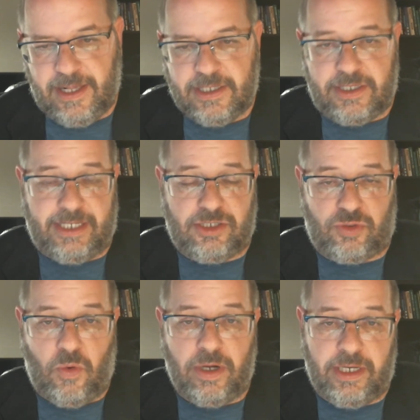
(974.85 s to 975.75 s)
So that's
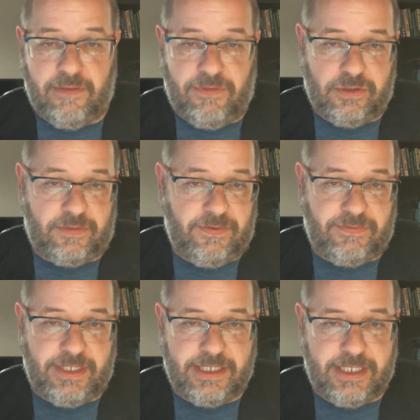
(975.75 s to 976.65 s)
20 of those
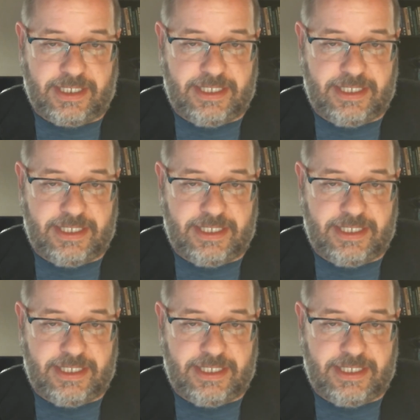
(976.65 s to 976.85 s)
56